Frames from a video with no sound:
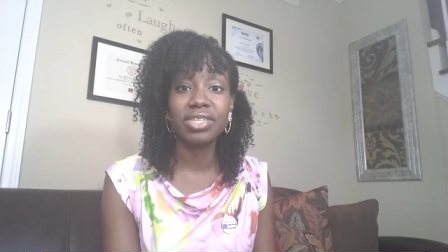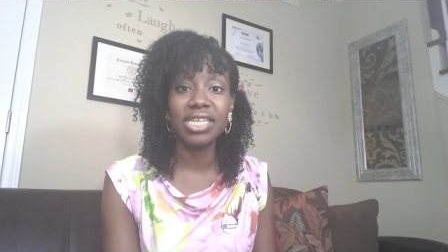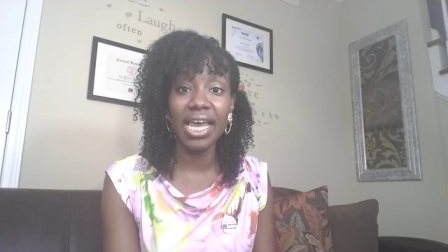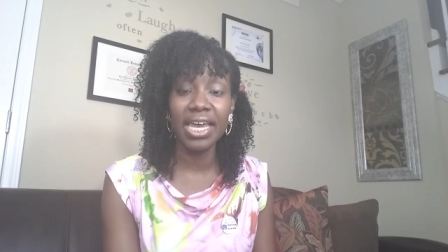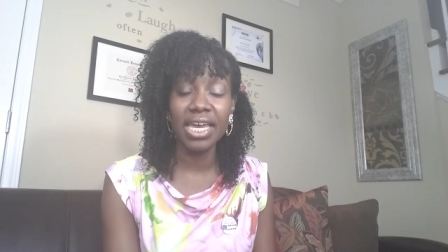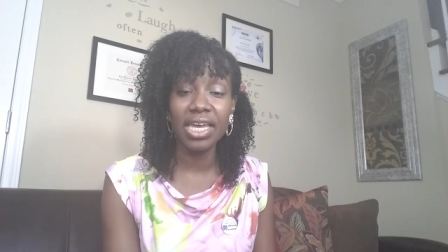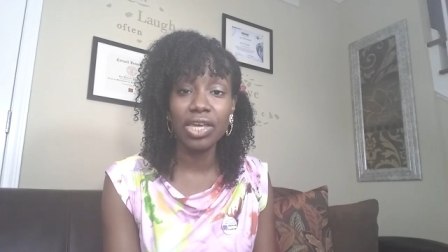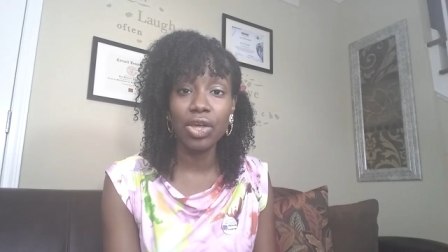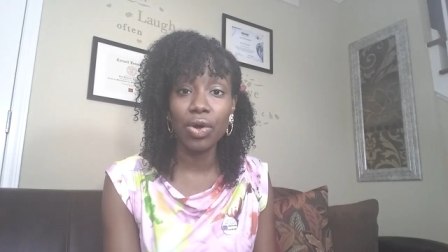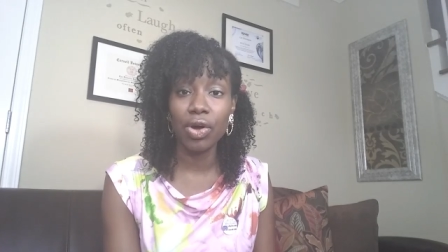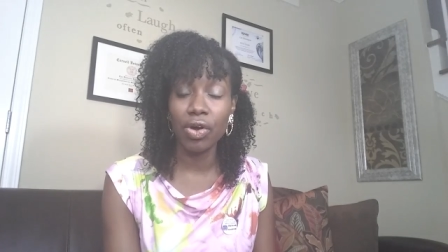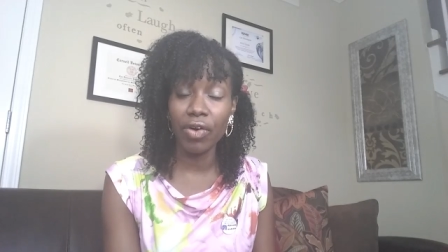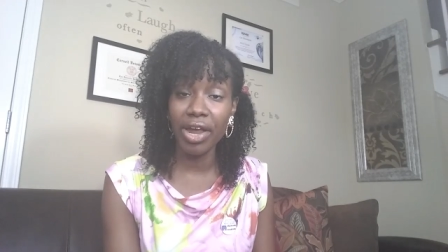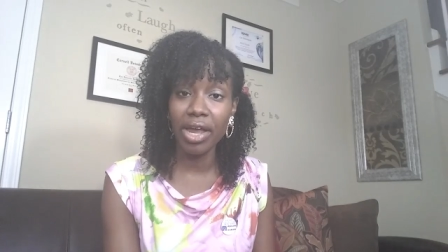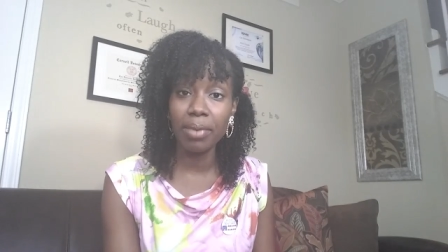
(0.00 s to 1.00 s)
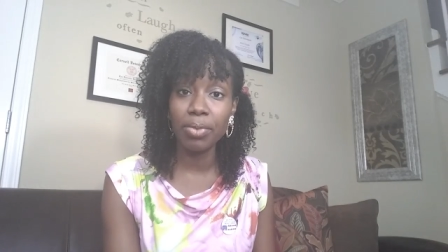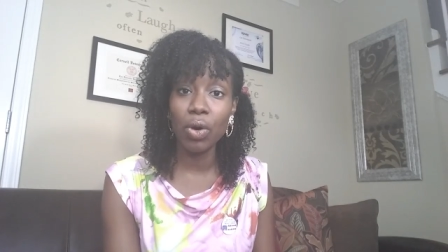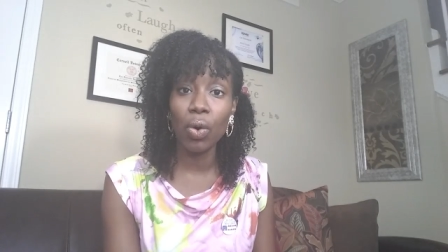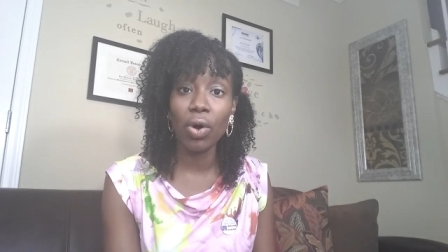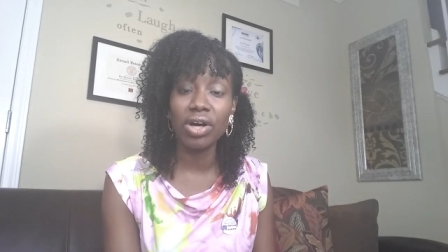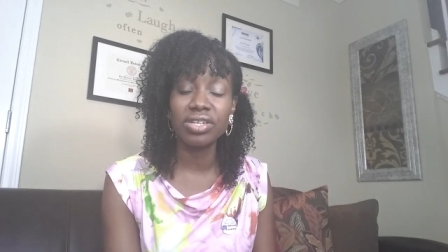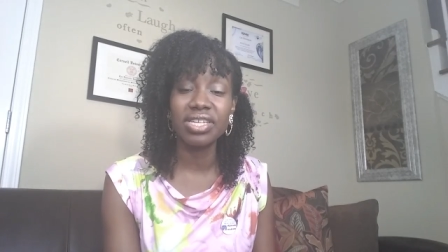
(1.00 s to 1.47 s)
taking your CRAM
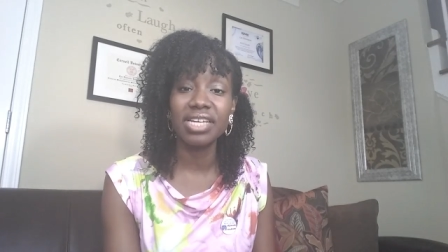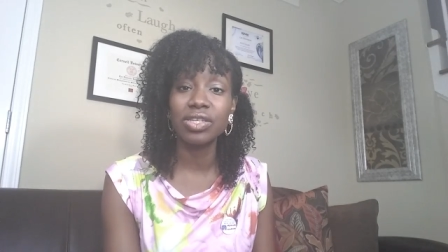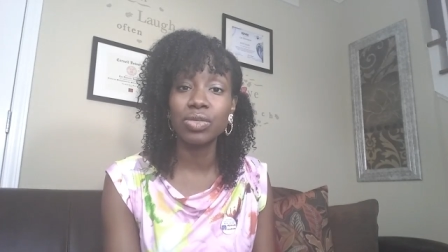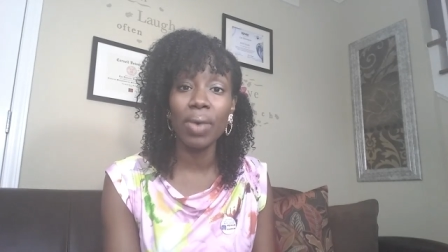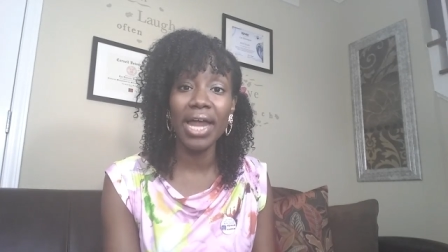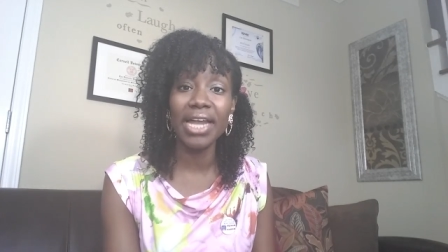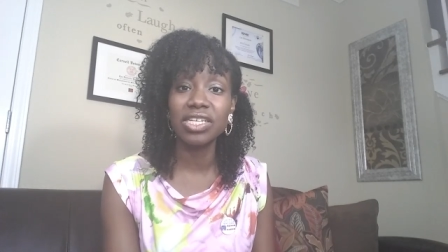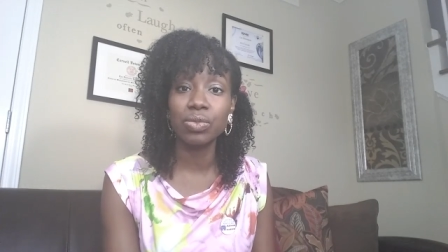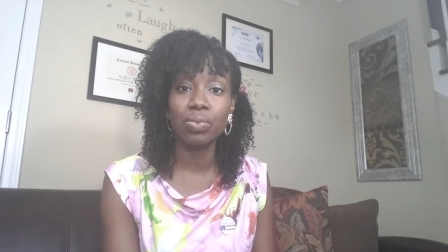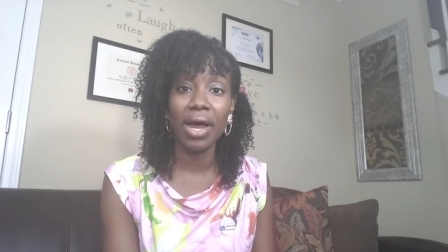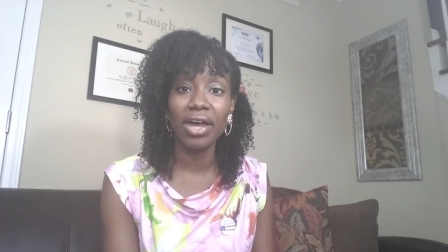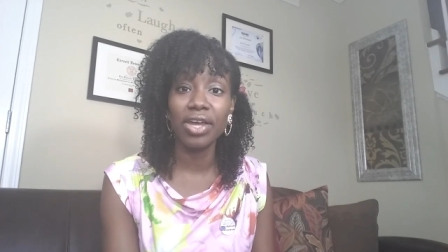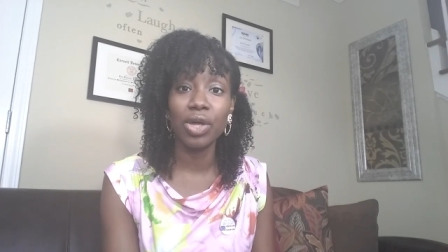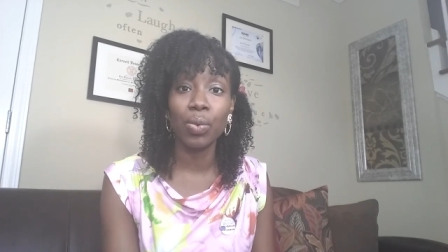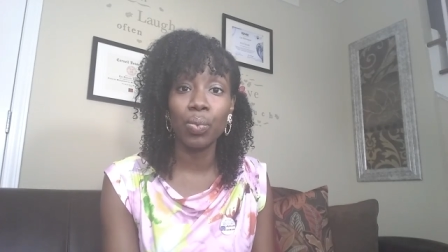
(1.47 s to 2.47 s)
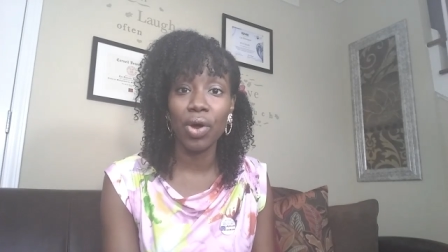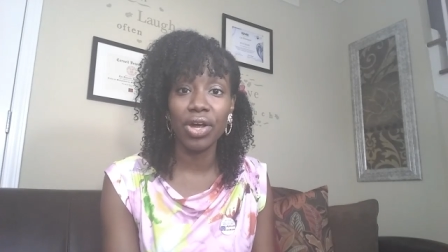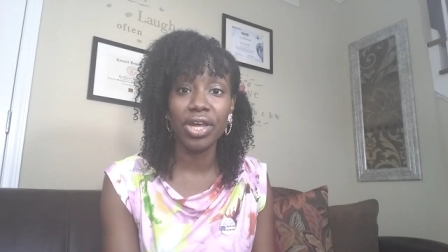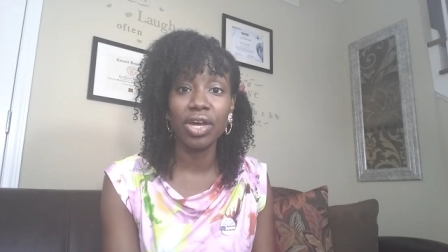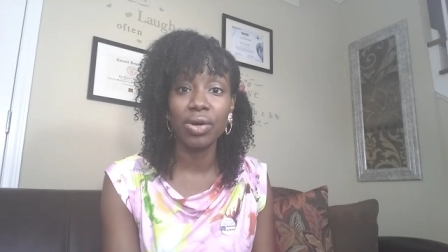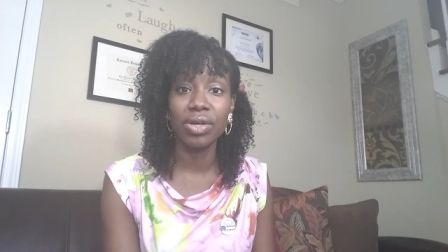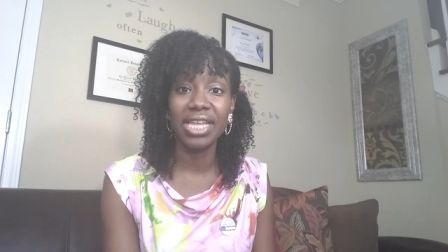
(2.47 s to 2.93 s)
course as well as while you're
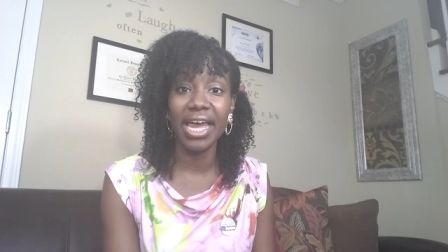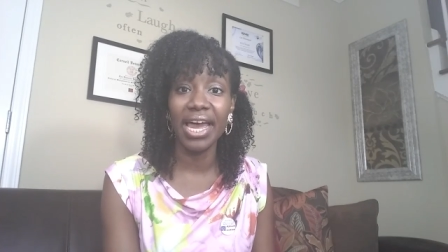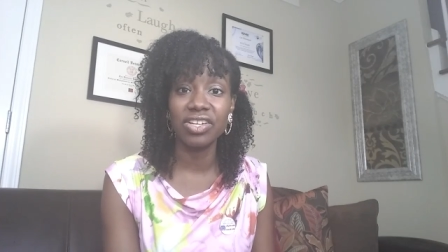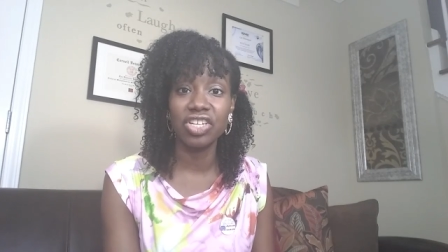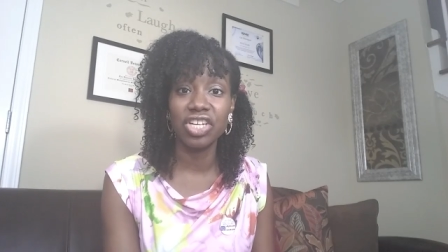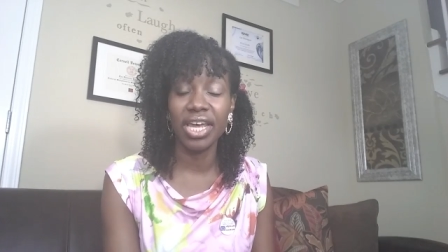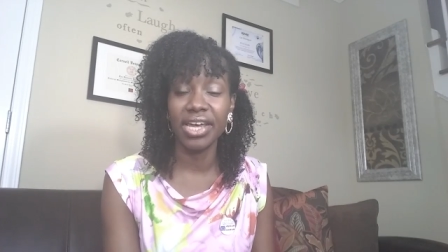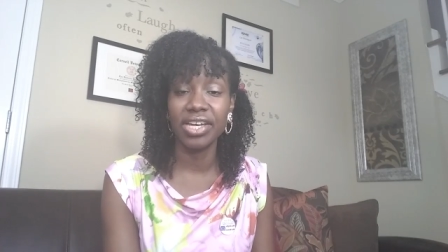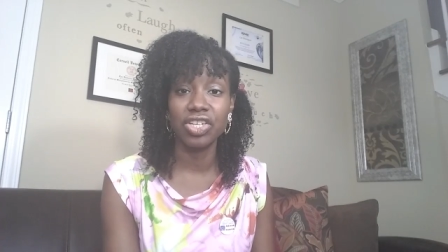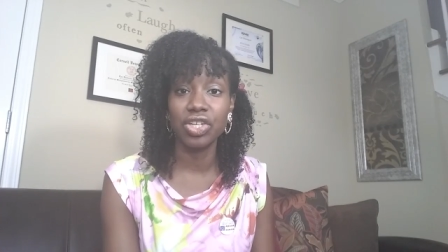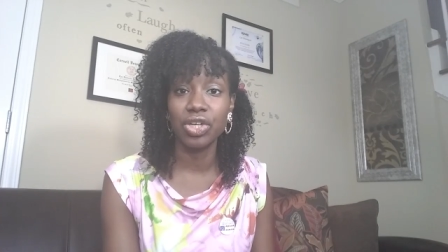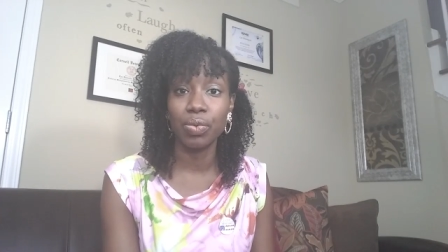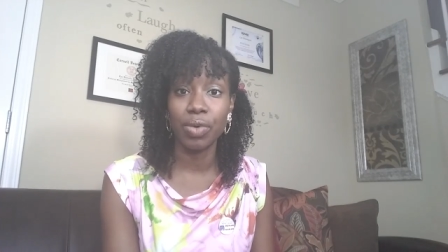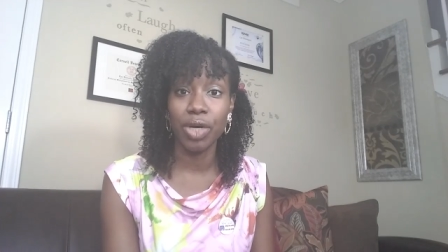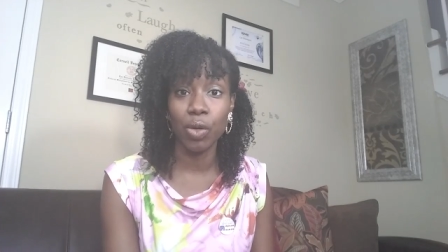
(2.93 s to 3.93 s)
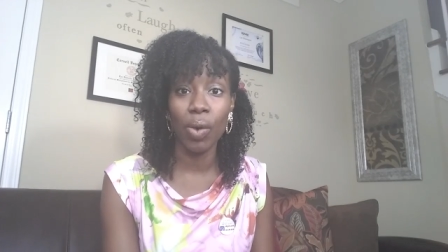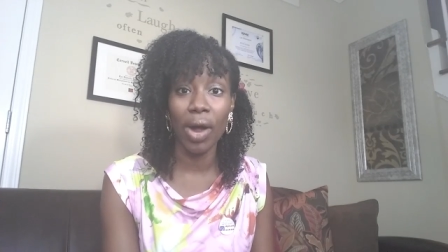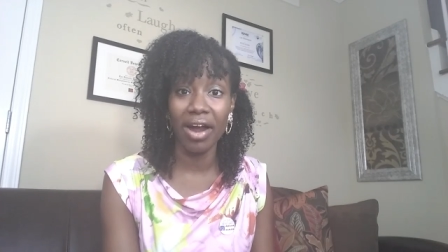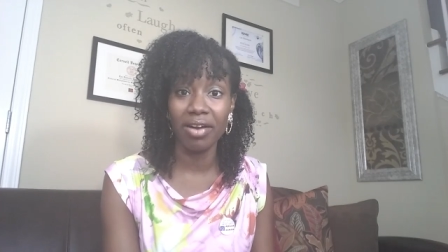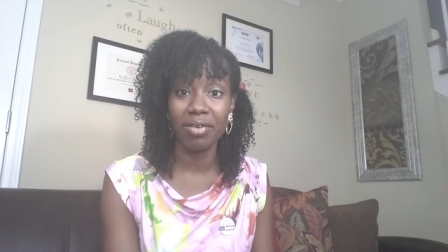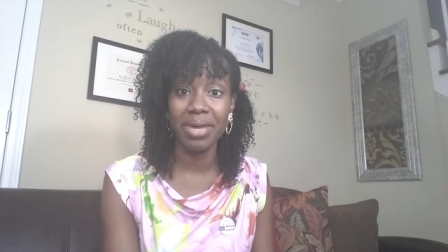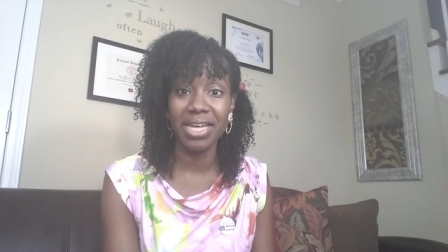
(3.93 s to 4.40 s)
working on the educational
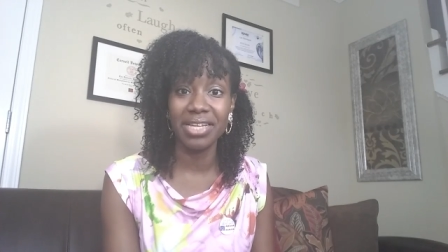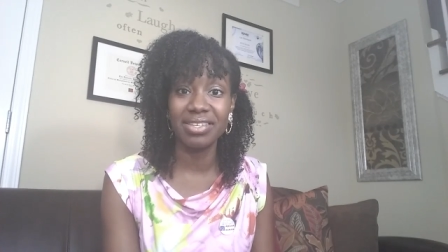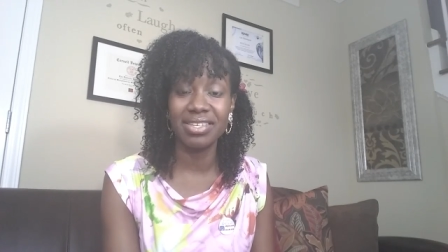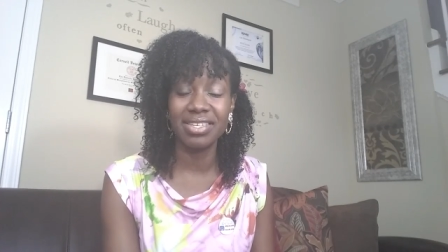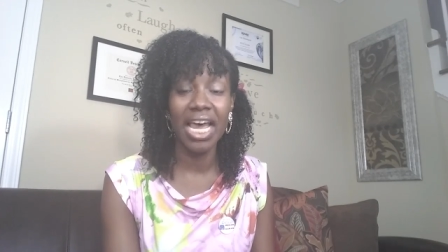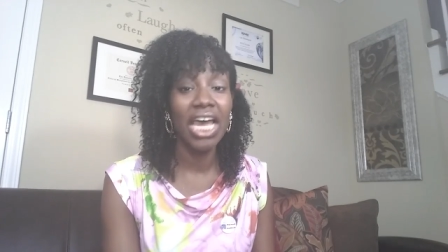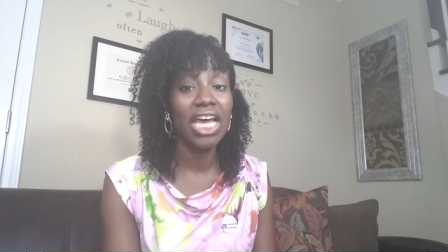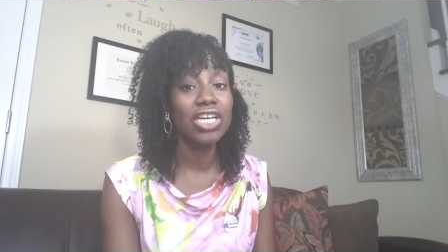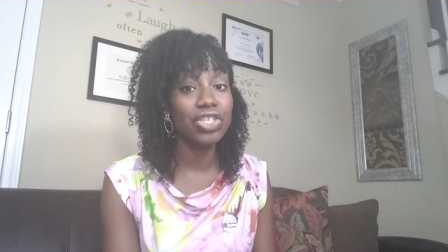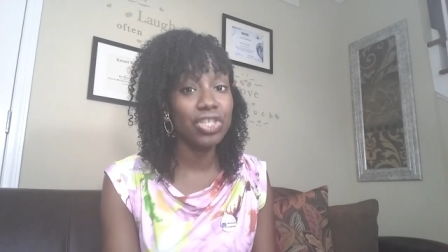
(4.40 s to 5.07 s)
requirements.